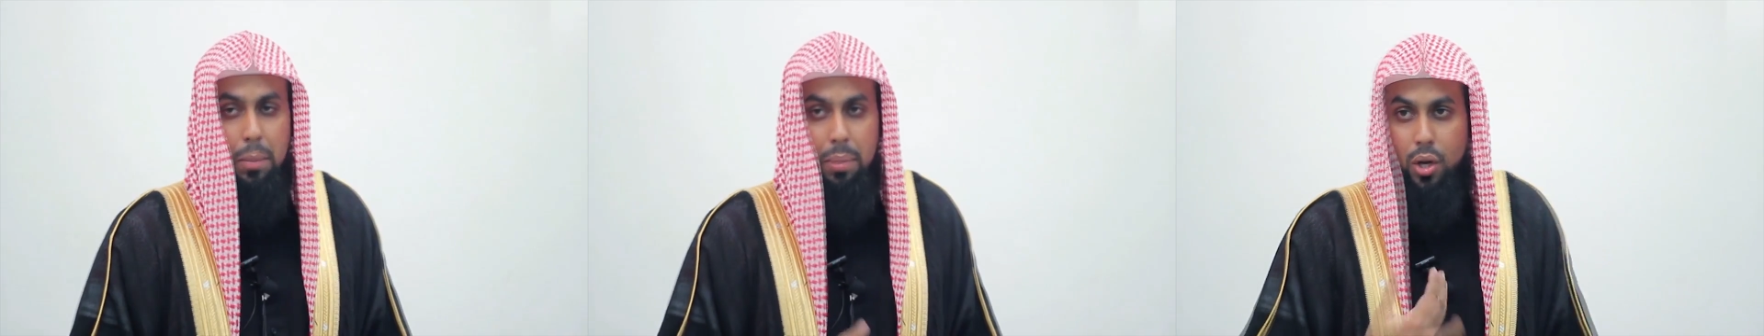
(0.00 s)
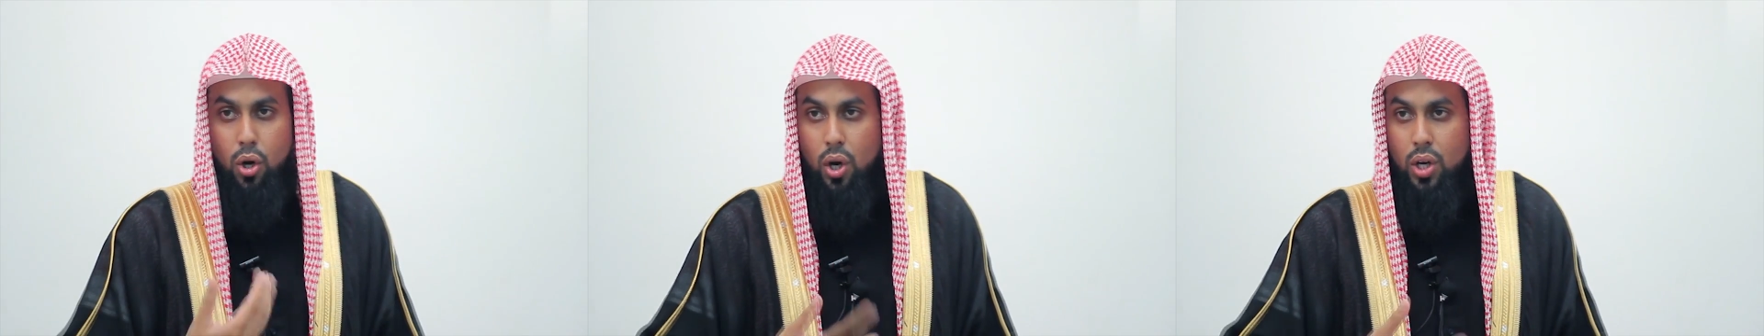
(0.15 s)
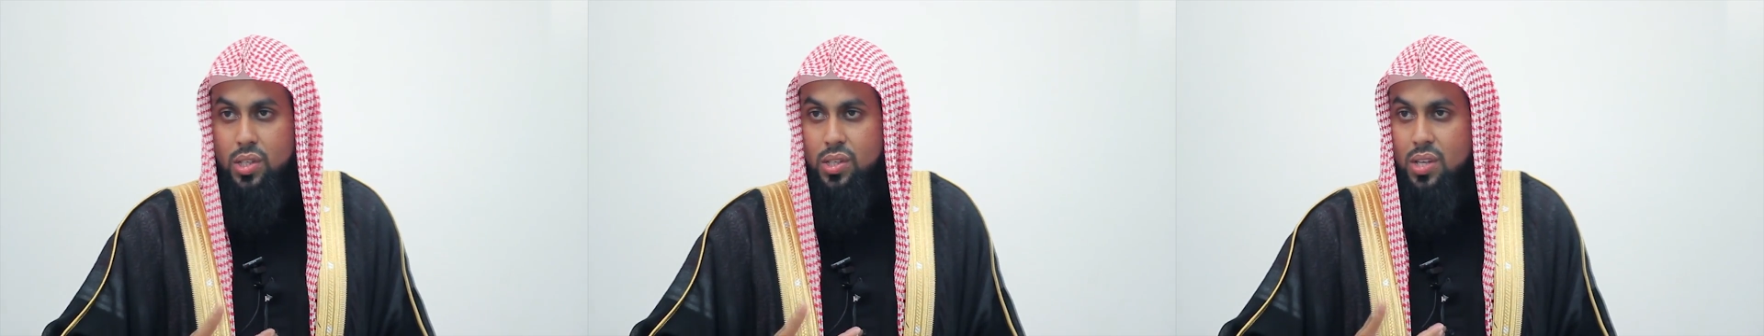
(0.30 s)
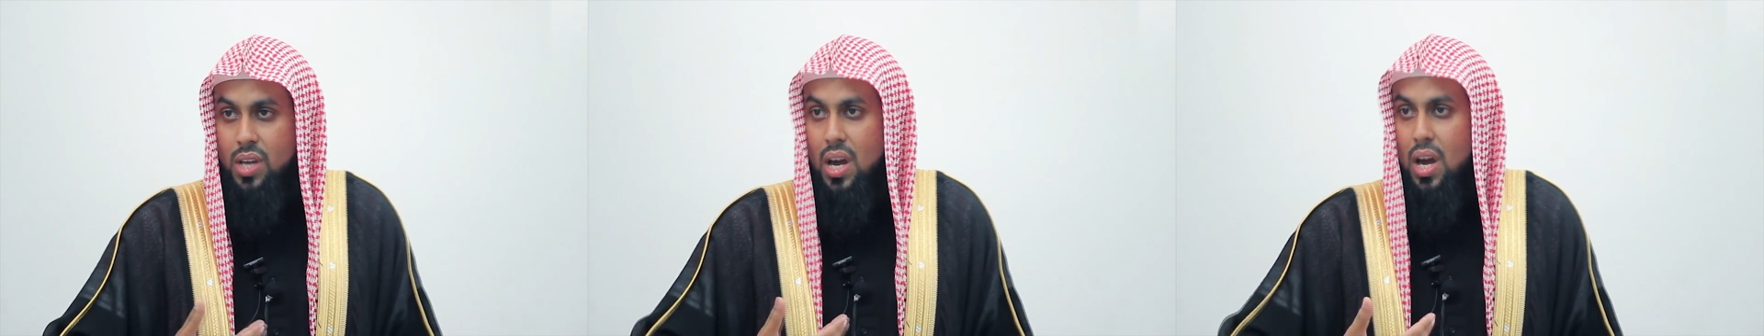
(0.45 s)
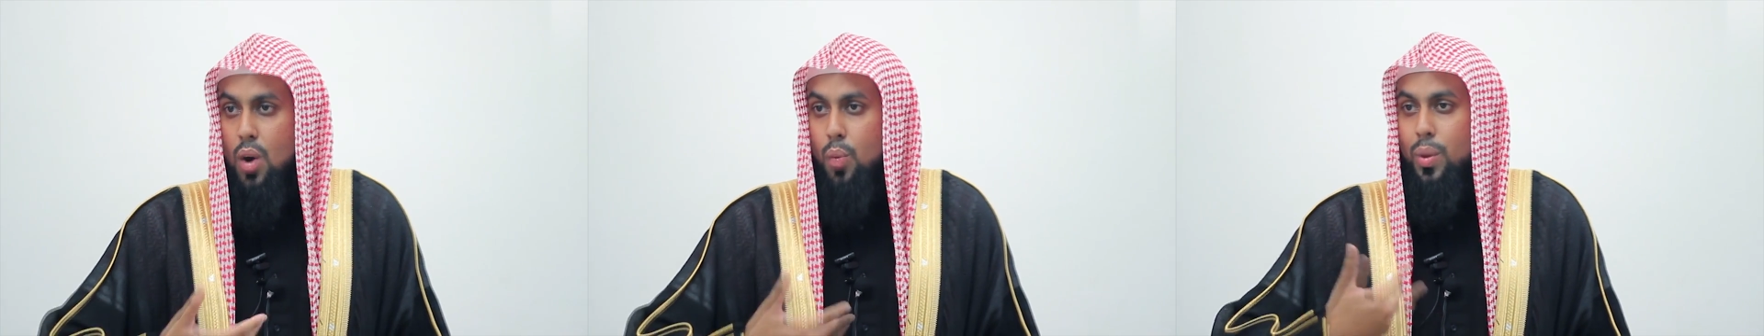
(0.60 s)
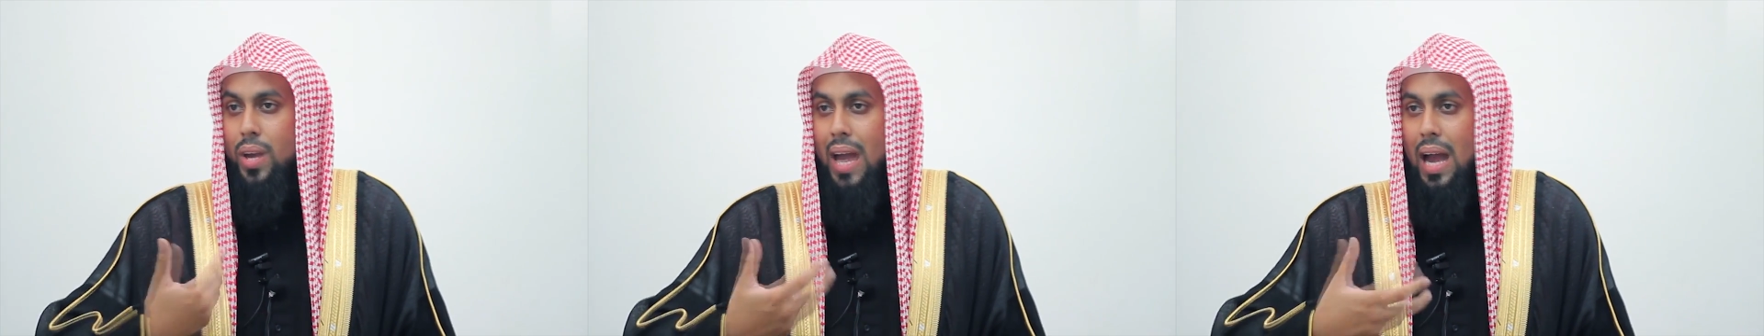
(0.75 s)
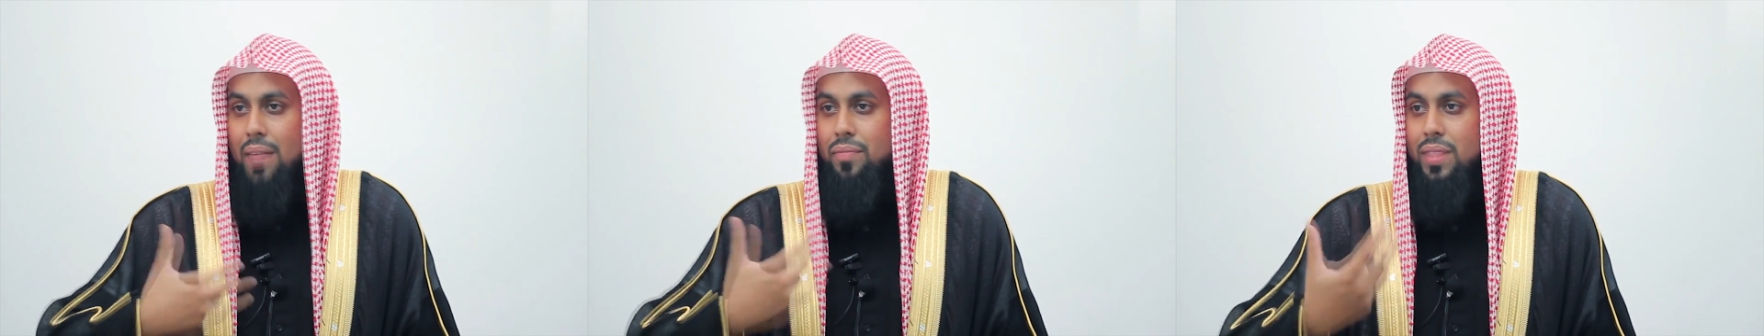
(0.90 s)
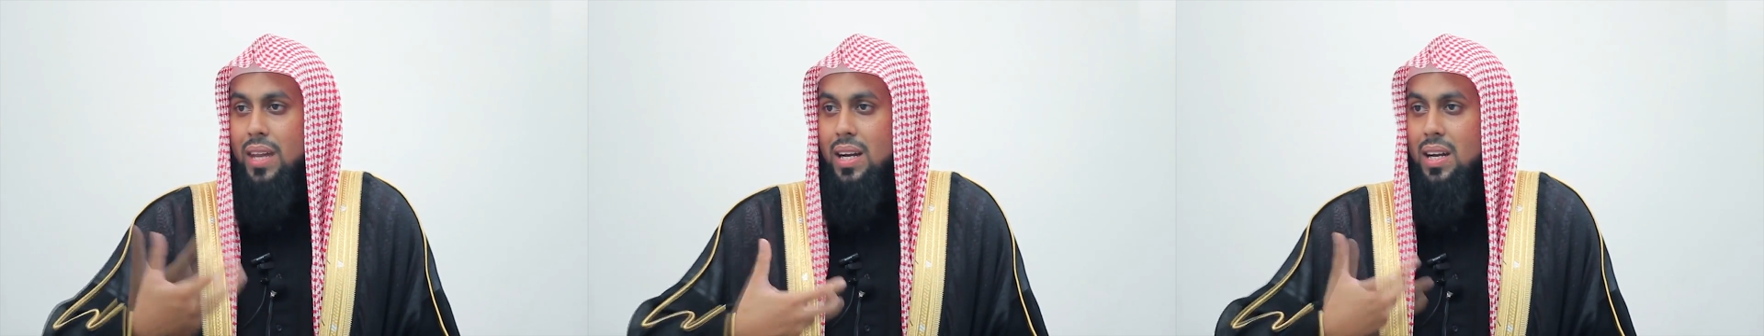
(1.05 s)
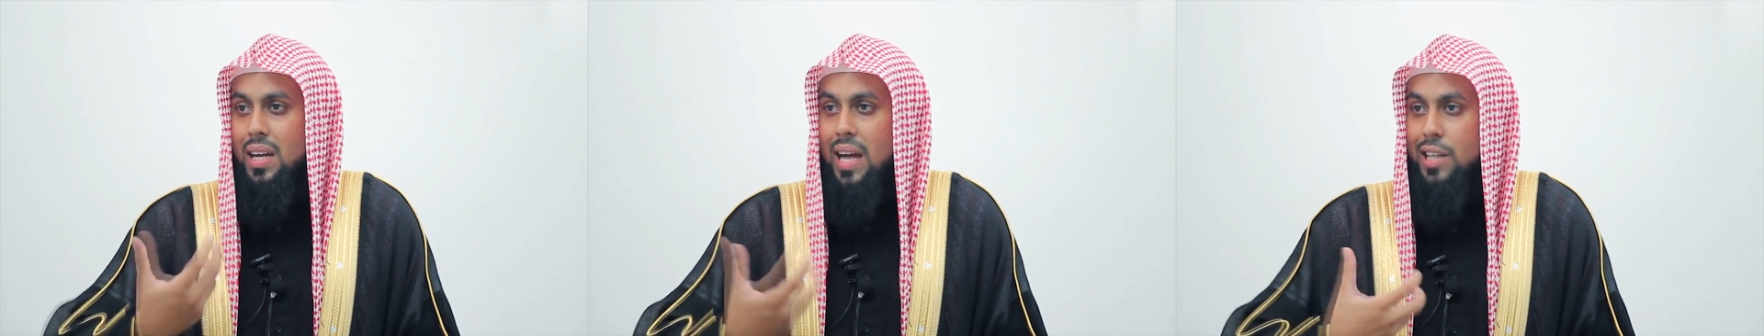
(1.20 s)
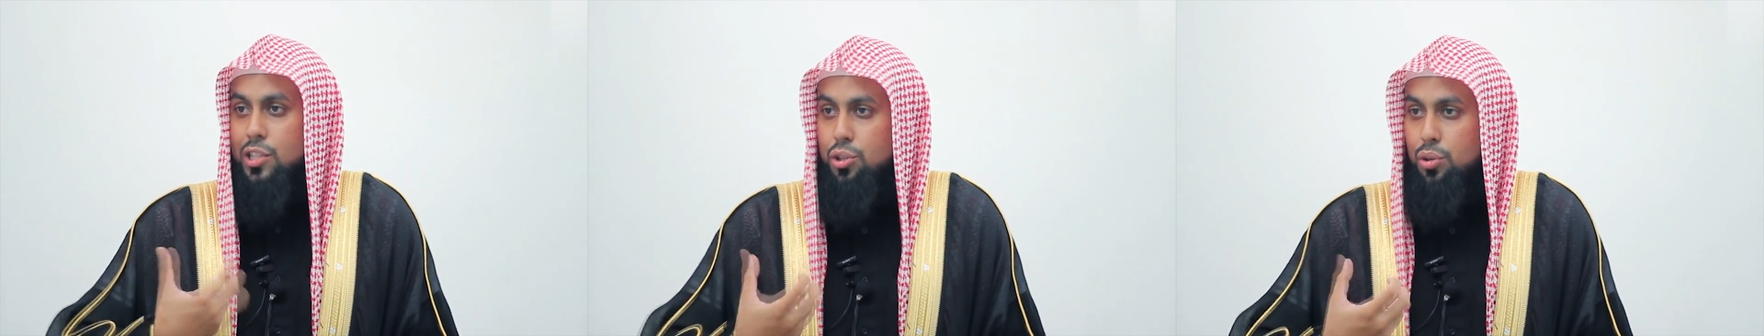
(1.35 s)
because we have
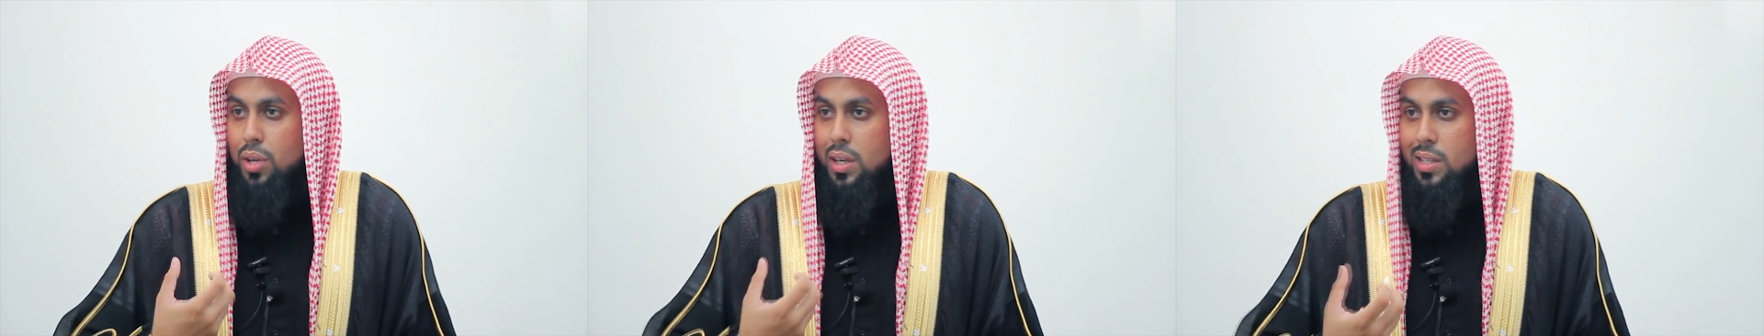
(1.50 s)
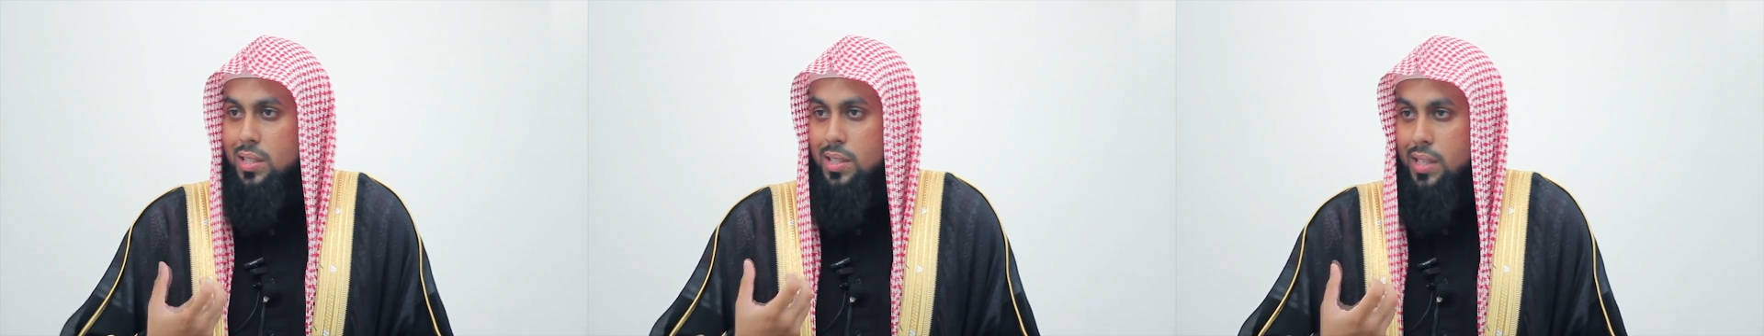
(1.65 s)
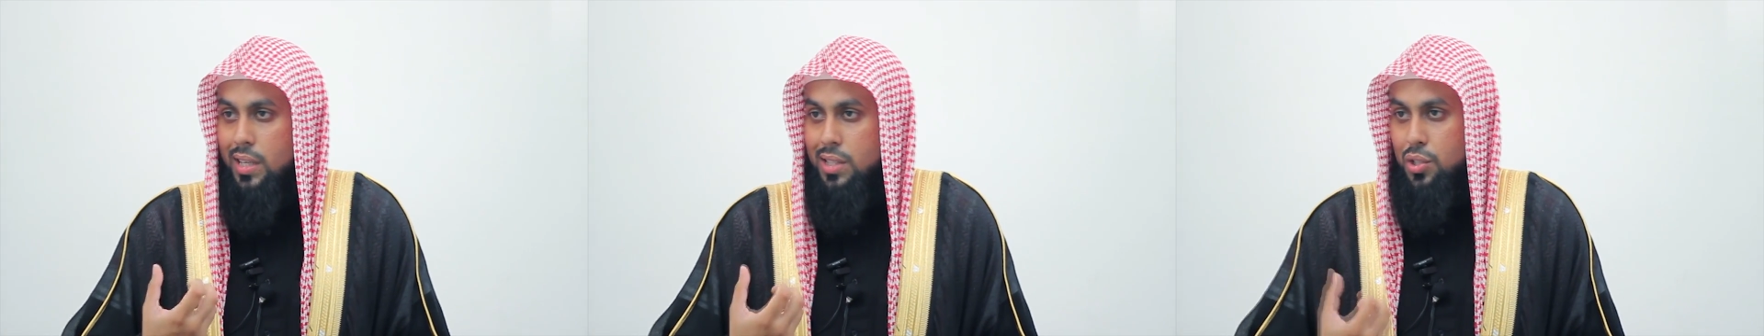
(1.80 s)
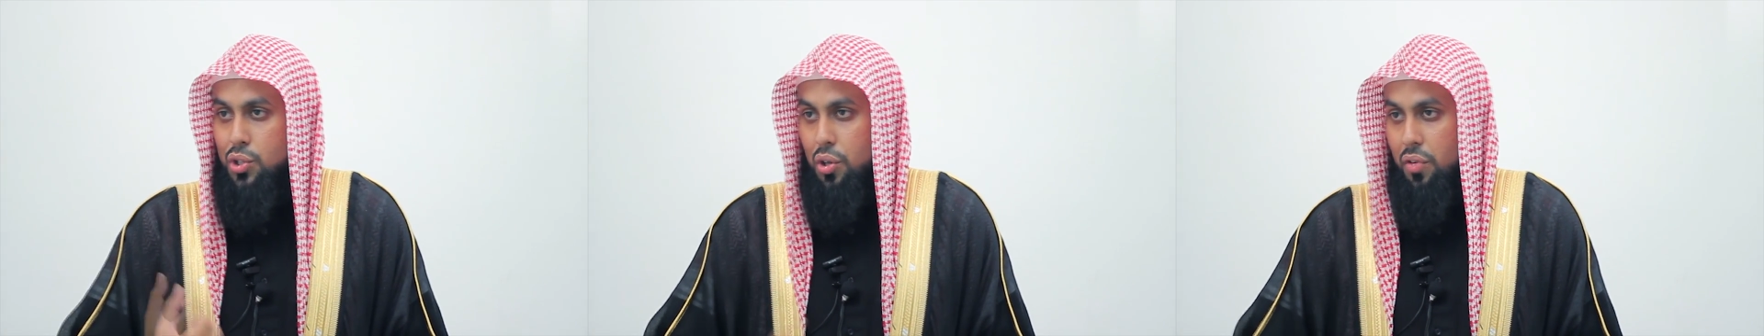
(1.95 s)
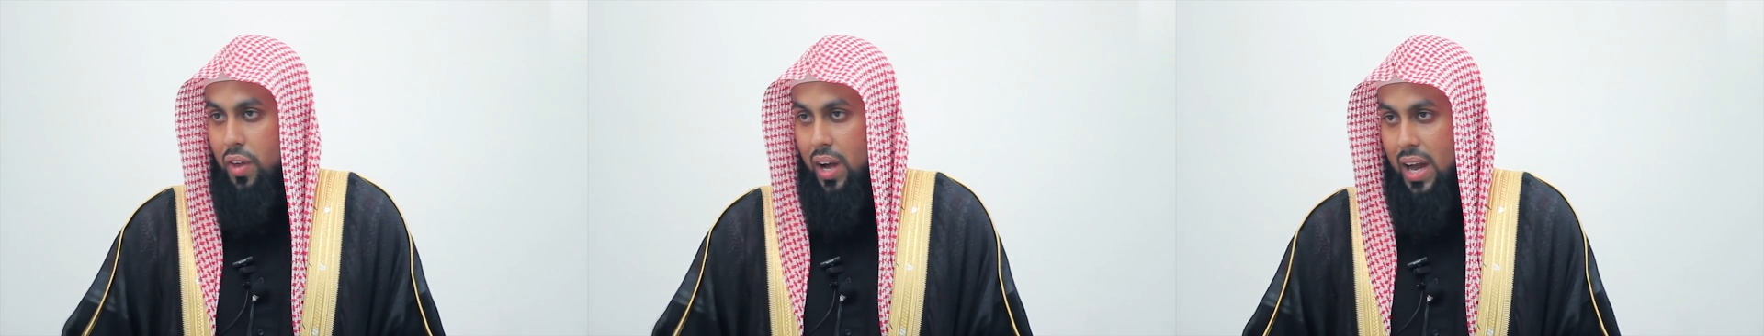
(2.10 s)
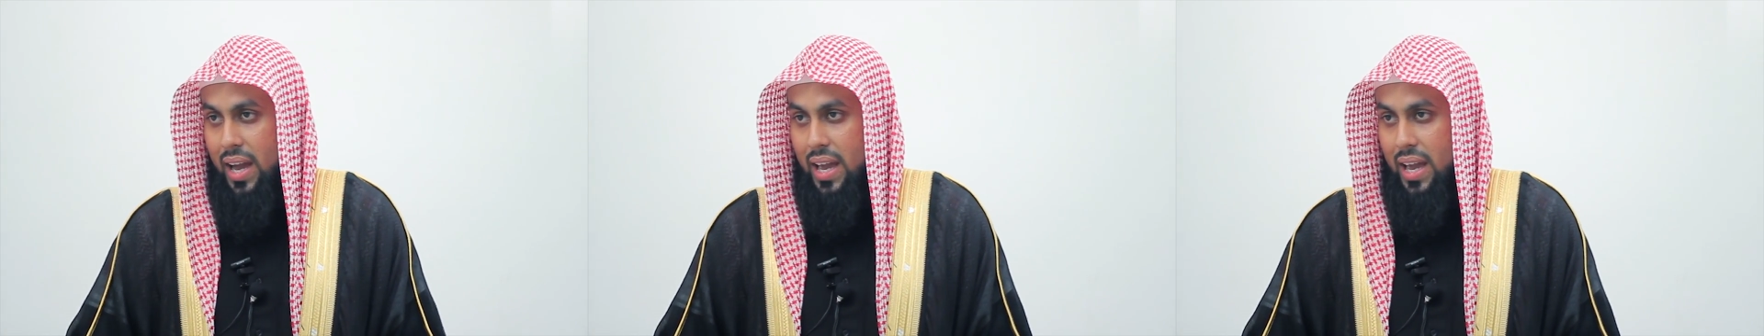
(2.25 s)
that natural sense of